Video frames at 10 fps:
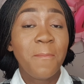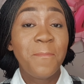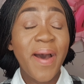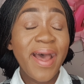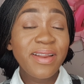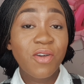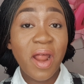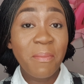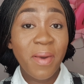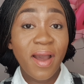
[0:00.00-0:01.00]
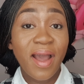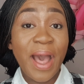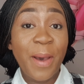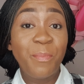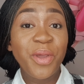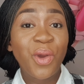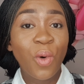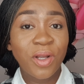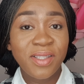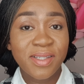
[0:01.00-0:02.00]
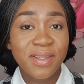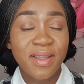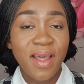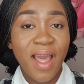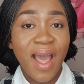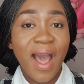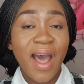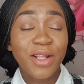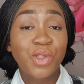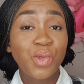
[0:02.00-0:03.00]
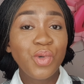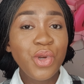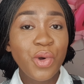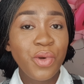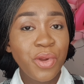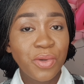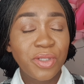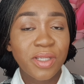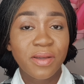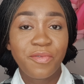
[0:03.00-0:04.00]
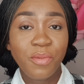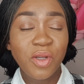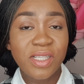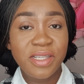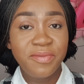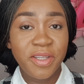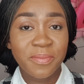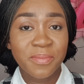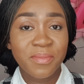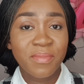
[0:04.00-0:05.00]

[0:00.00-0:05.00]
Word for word: Bad grammar and big words are two no-nos from your CV.